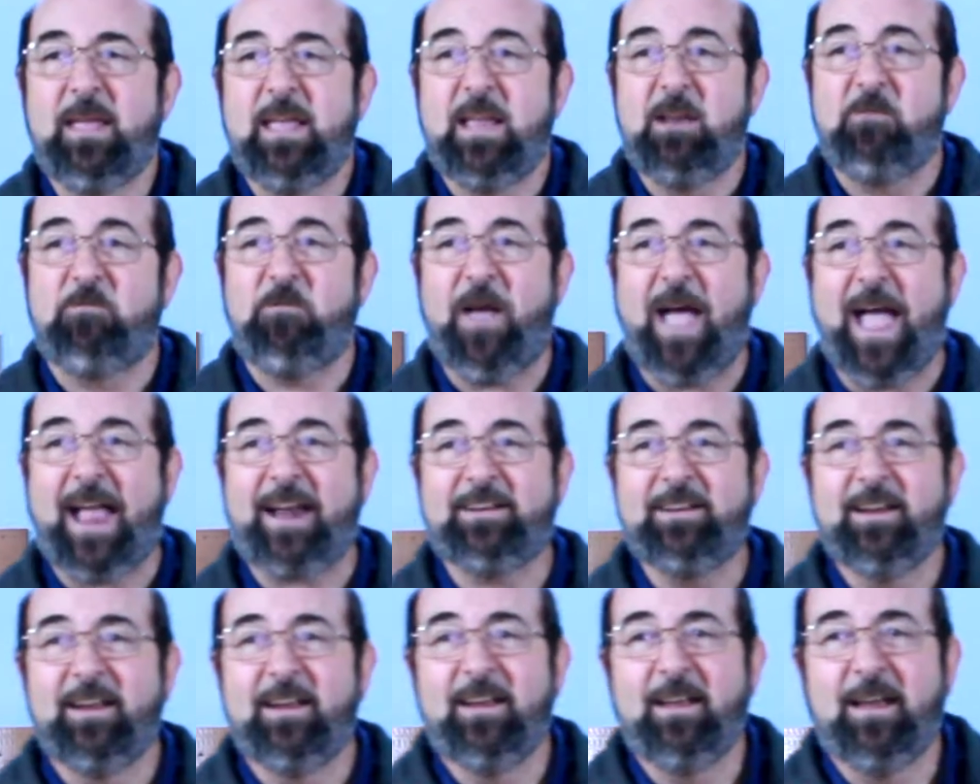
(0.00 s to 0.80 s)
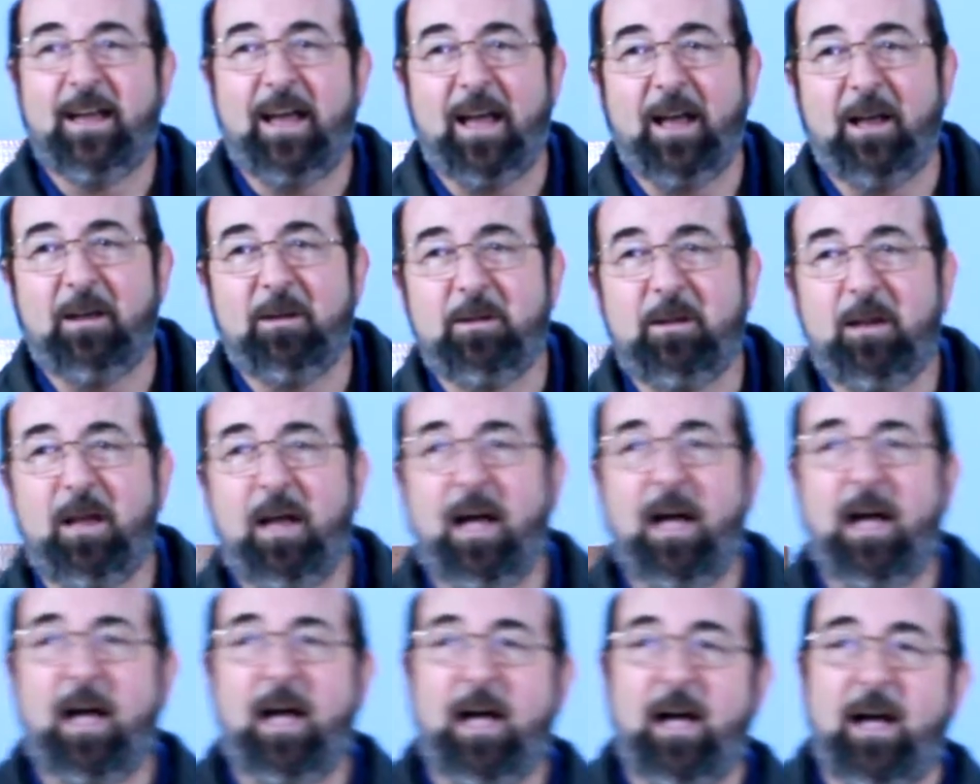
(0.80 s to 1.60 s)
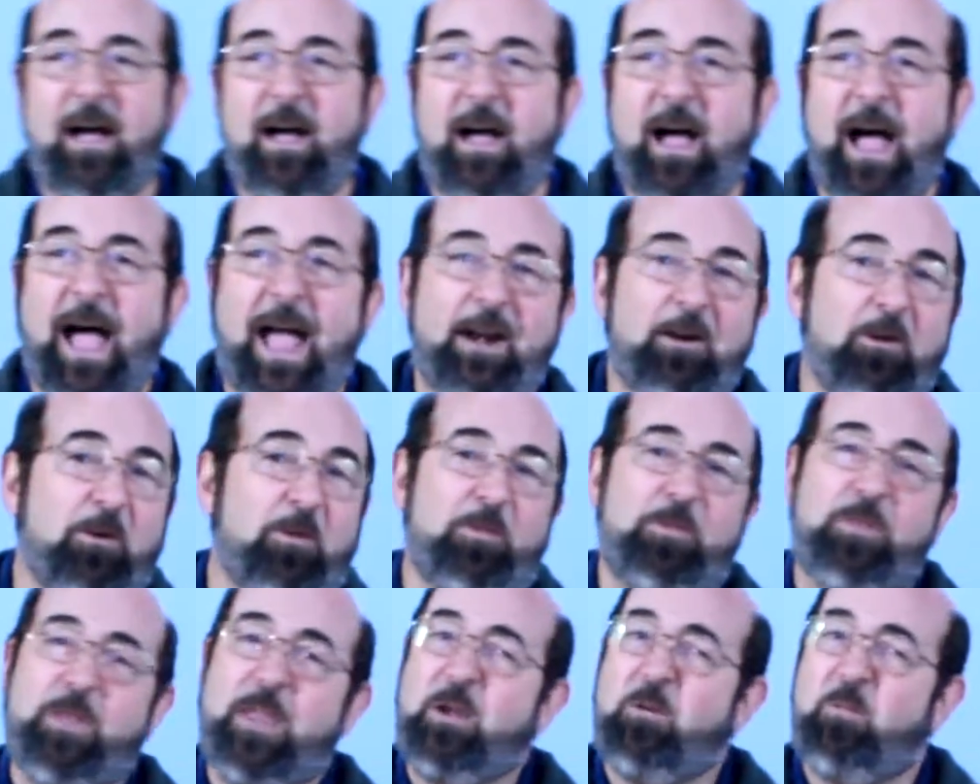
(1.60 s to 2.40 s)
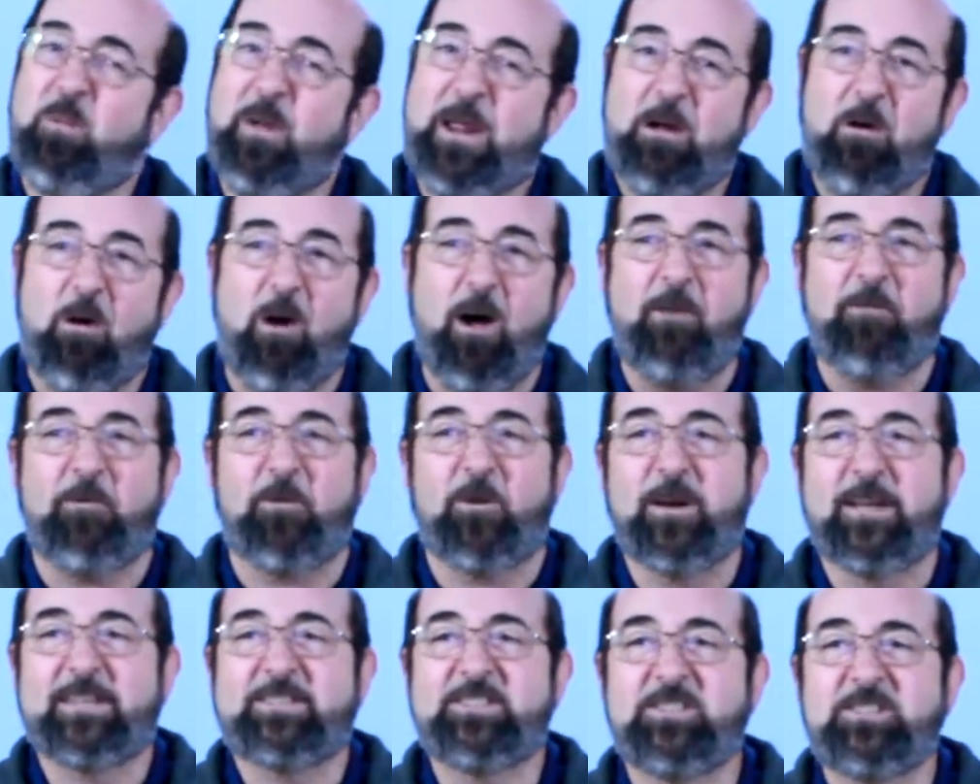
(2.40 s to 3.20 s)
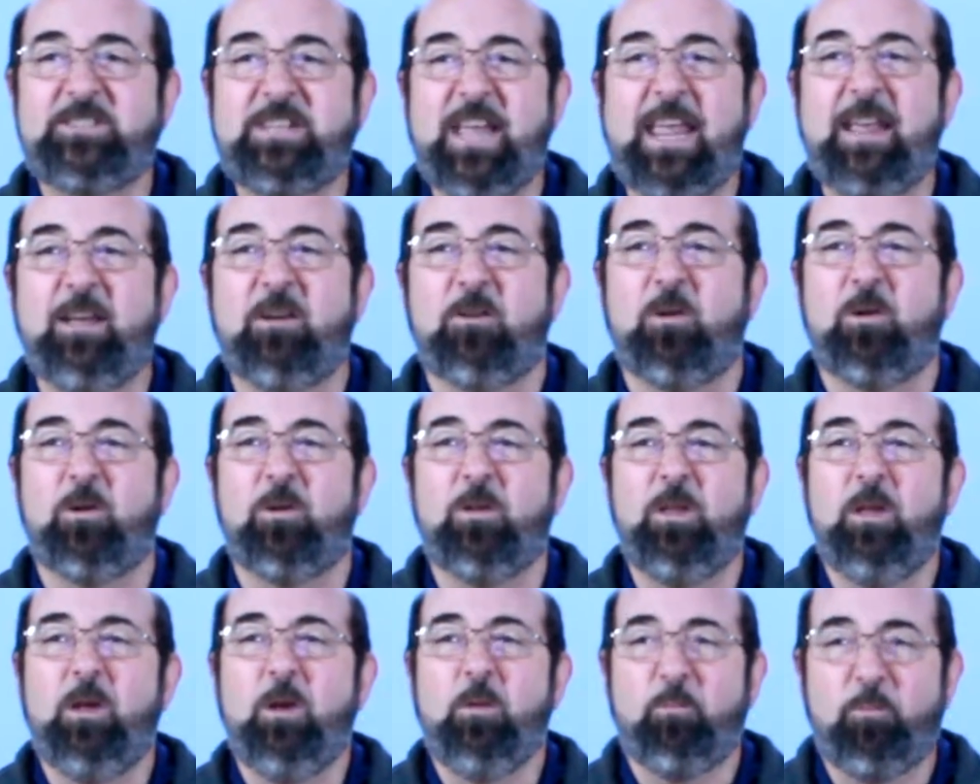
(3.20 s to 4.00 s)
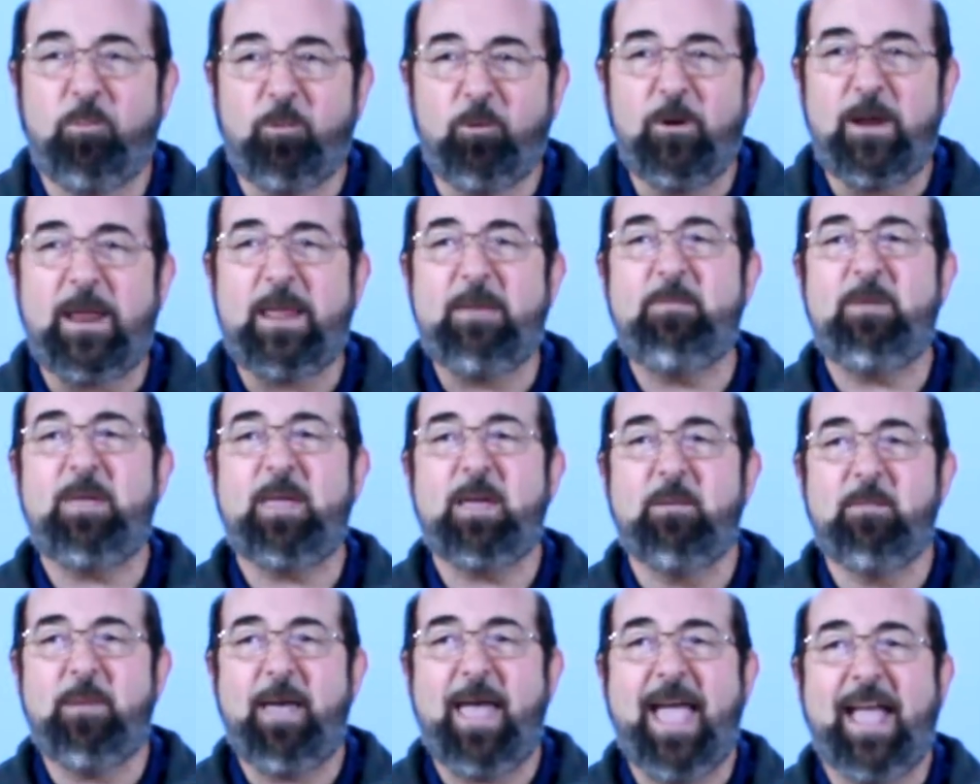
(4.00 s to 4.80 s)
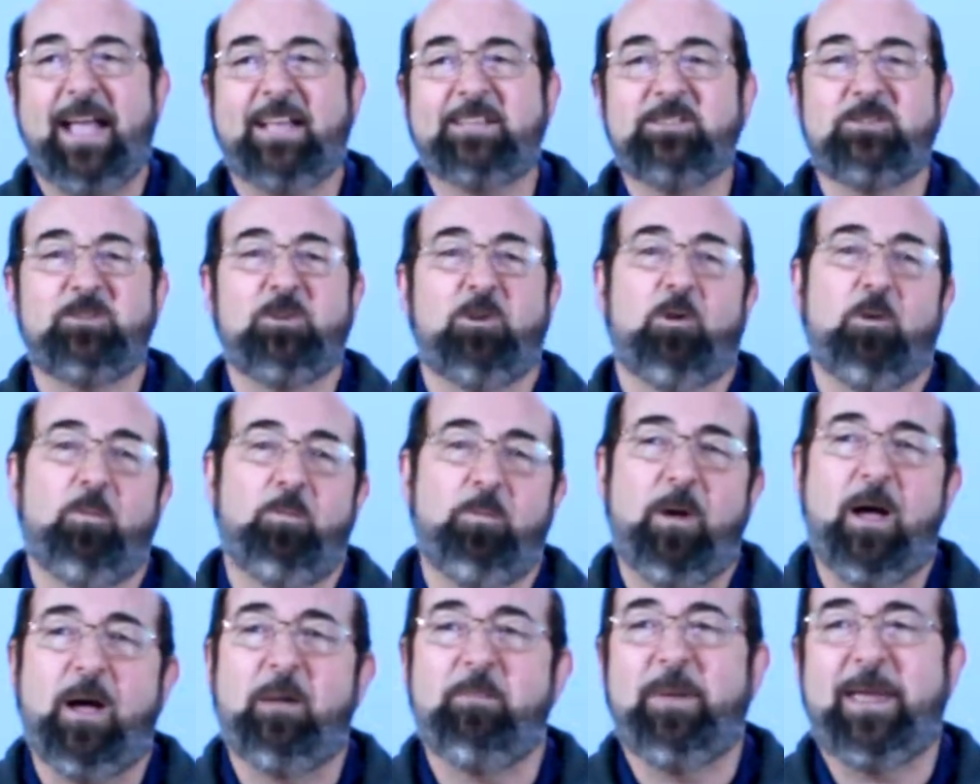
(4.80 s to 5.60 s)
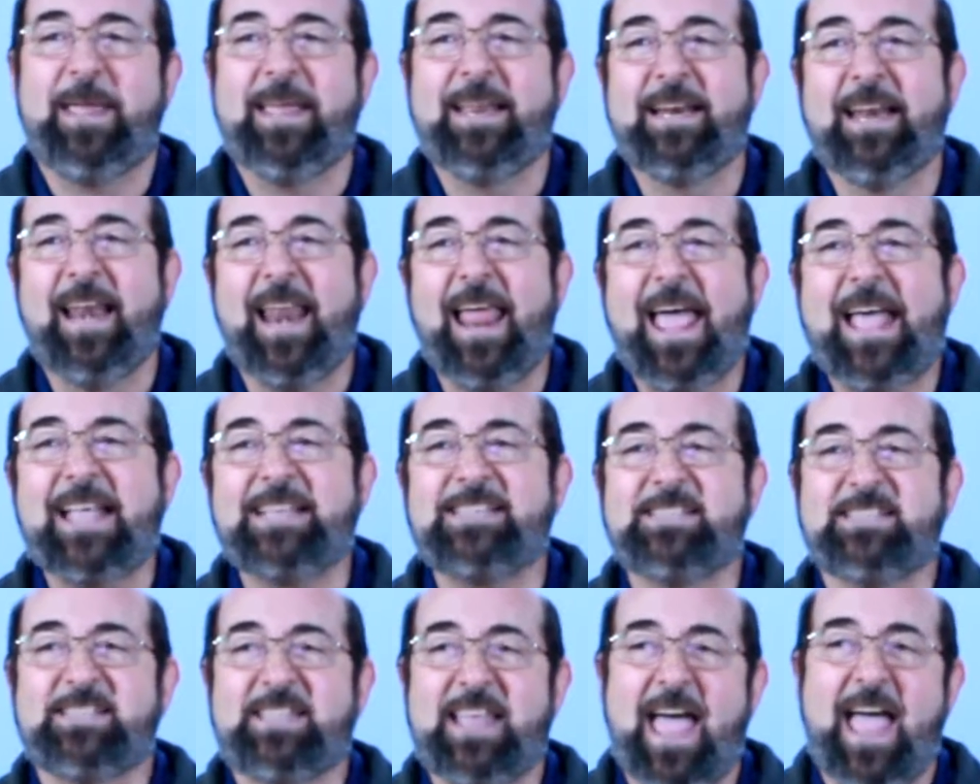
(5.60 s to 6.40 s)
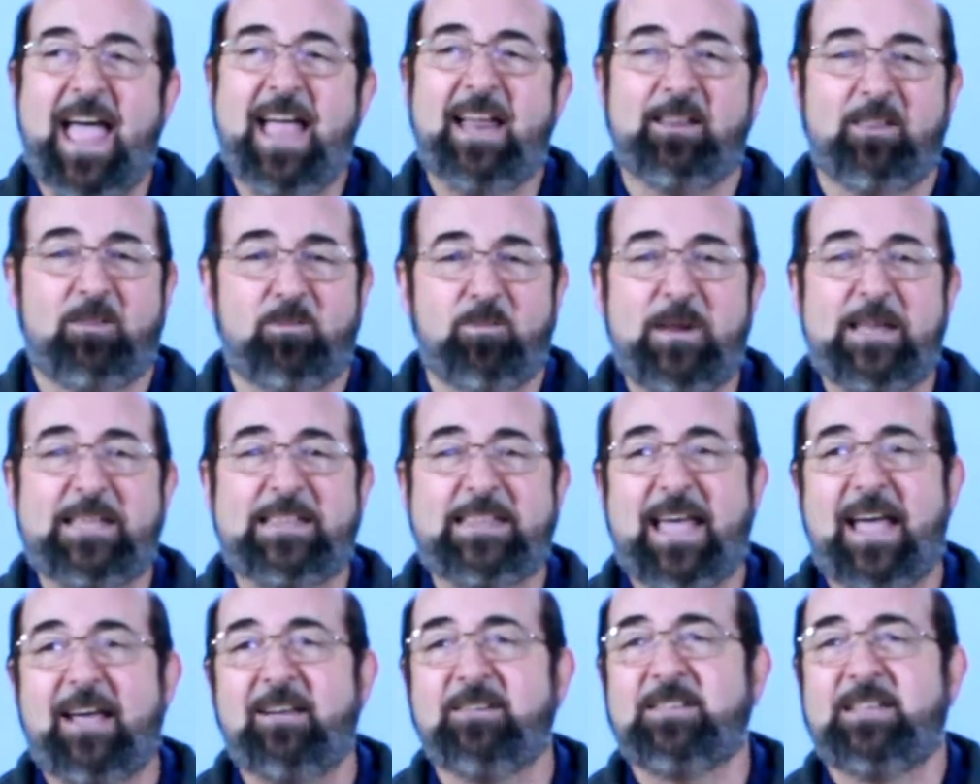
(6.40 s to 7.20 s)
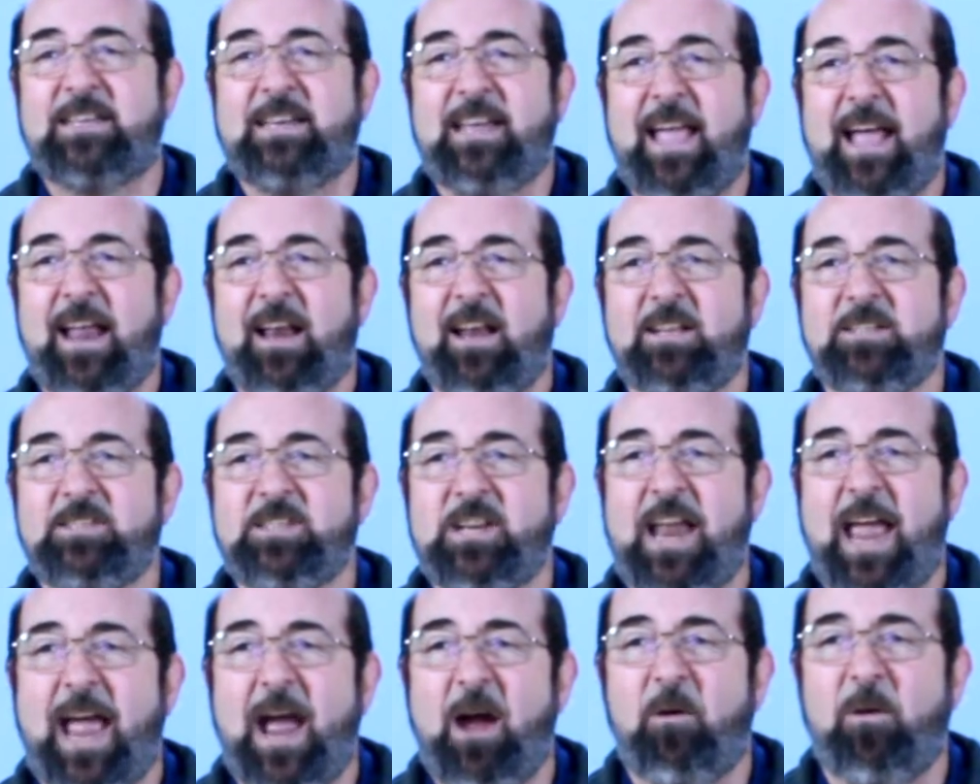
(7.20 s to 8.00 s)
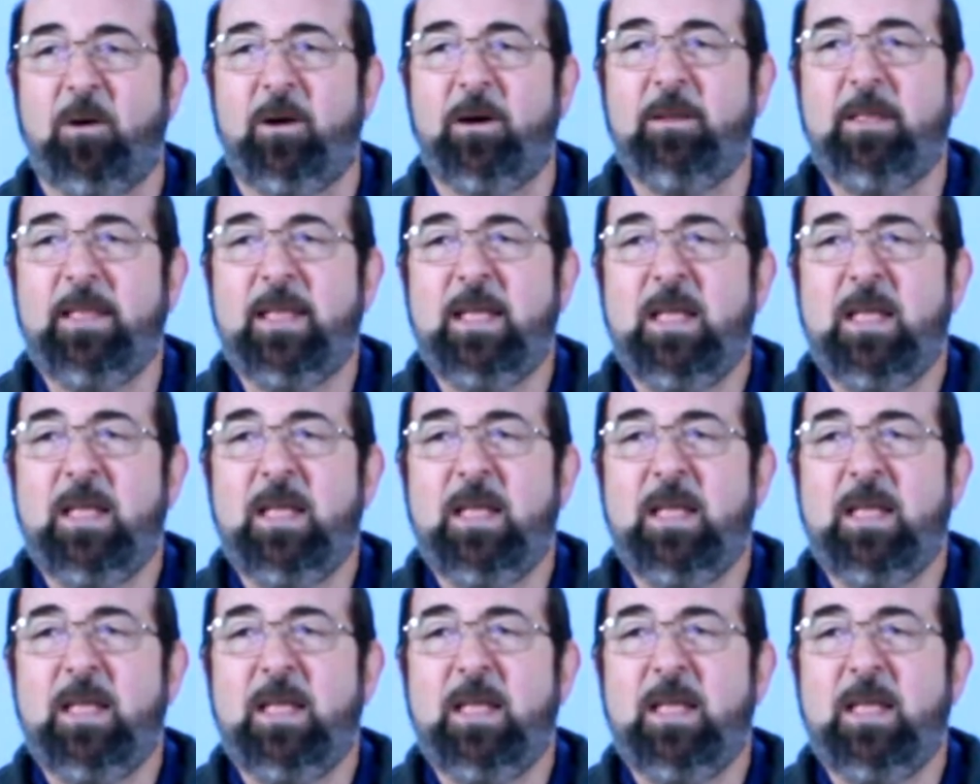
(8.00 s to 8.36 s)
In fact, I don't think we offer a single premium external pump in less than 3,000 gallons an hour.